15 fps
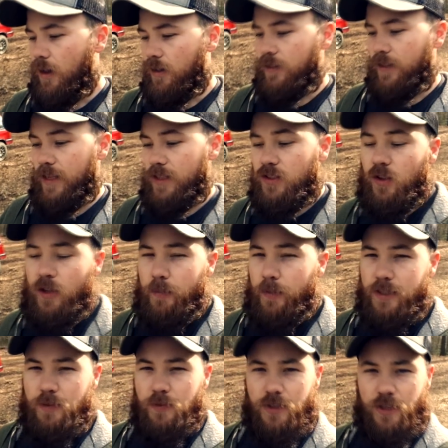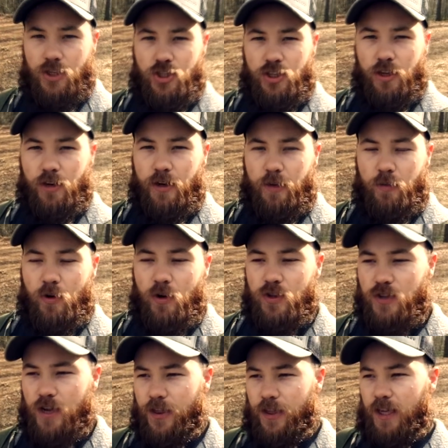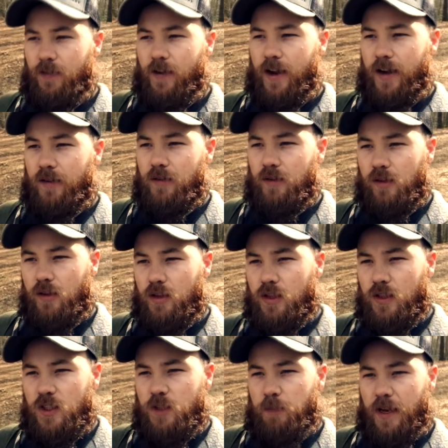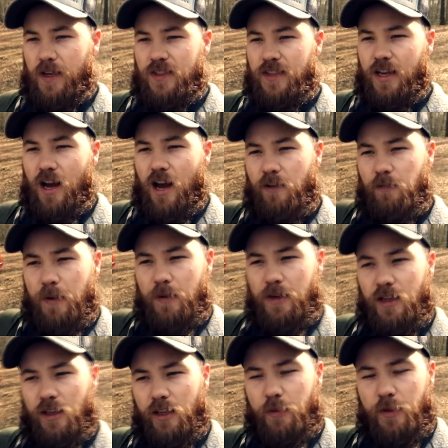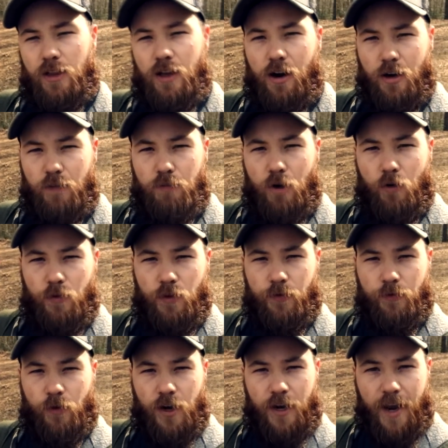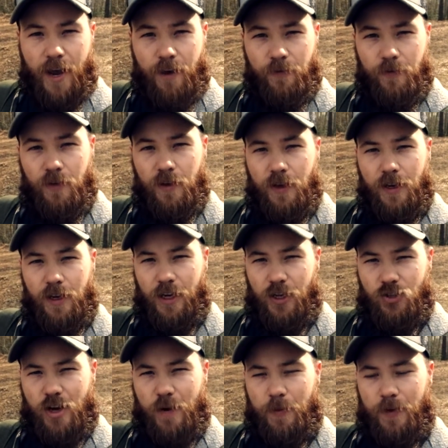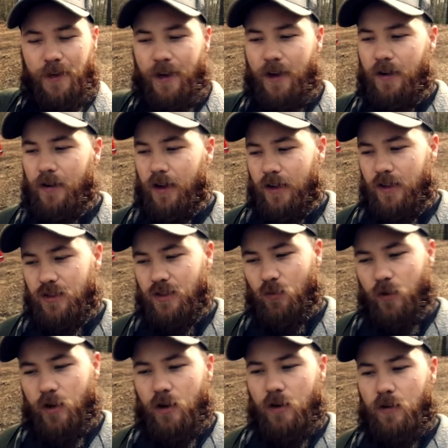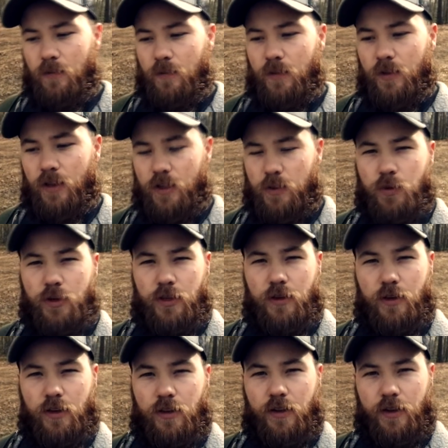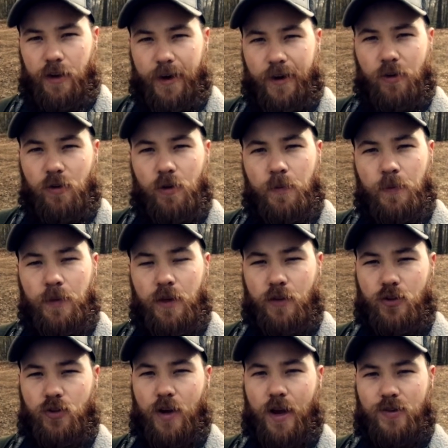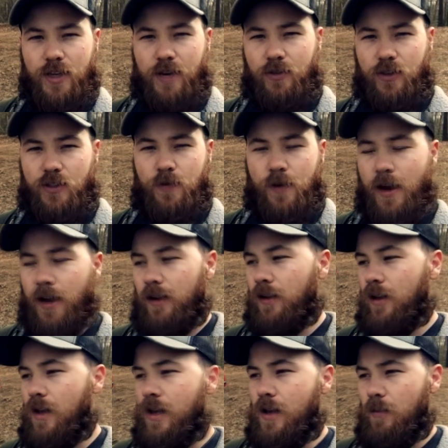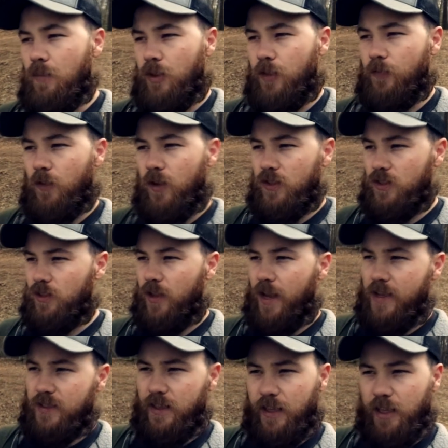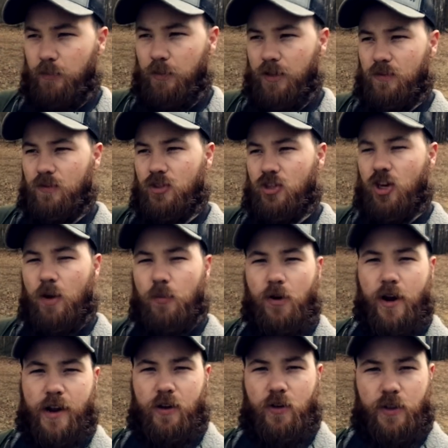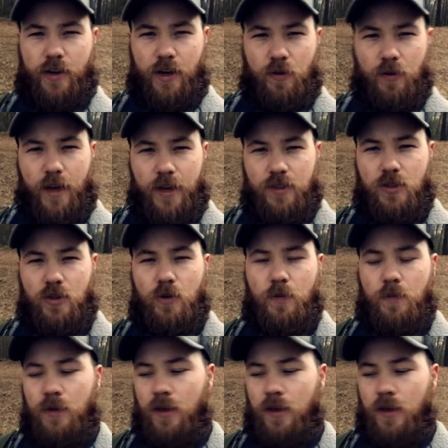That's the only place I'm seeing shudder anymore, so I think if I can space that off, maybe get a little bit longer bolt for the front half and drop it down, because the rear looks pretty good. The angle of the drive shaft looks fine, but the front still has a little bit sharper angle than I'd like to.